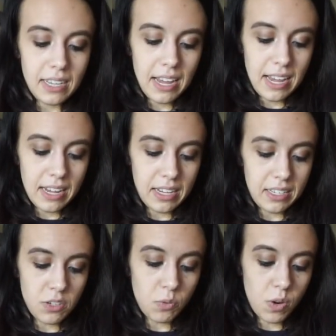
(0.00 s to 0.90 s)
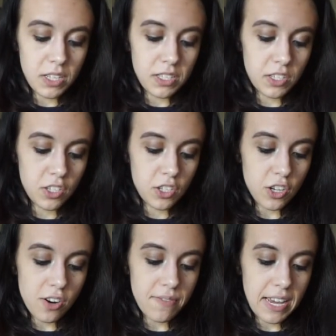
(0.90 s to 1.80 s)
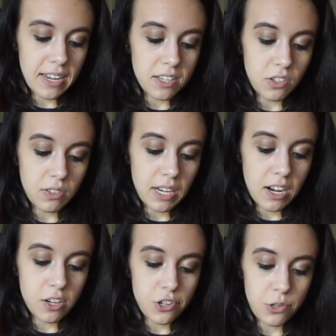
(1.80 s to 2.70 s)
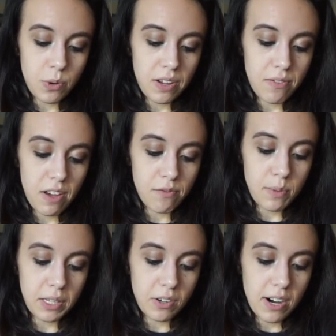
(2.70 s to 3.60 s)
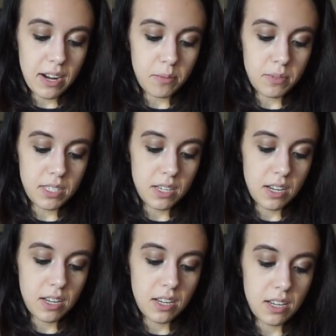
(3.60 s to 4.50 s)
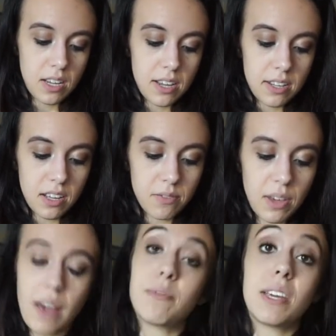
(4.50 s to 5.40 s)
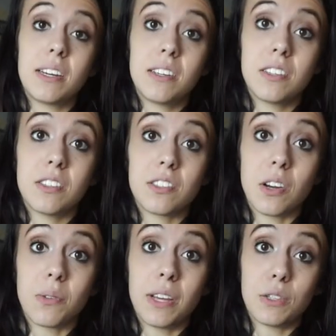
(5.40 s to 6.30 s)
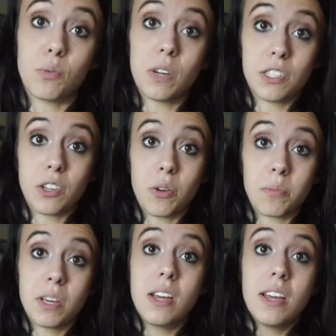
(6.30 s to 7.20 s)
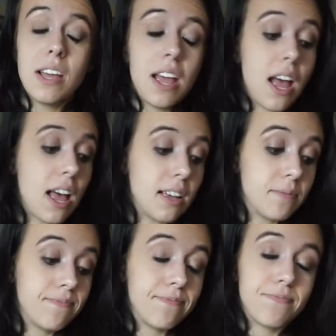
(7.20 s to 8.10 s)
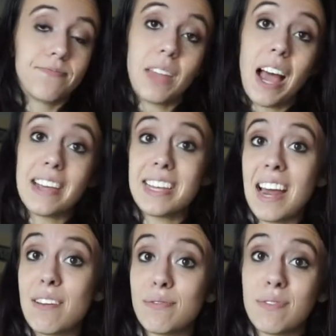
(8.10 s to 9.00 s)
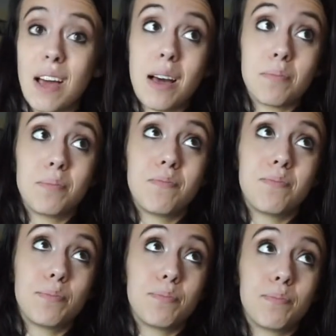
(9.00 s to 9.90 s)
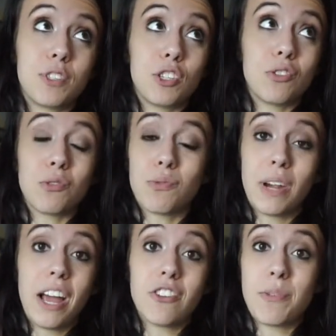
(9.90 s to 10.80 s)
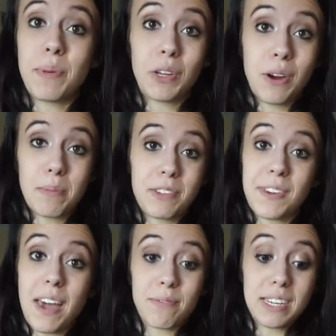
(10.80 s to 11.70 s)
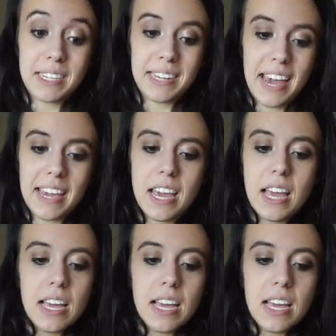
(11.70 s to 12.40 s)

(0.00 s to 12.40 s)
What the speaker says: And 1 serving is only 125 milligrams of caffeine. So that's 1 scoop. I can have up to 300 milligrams of caffeine a day.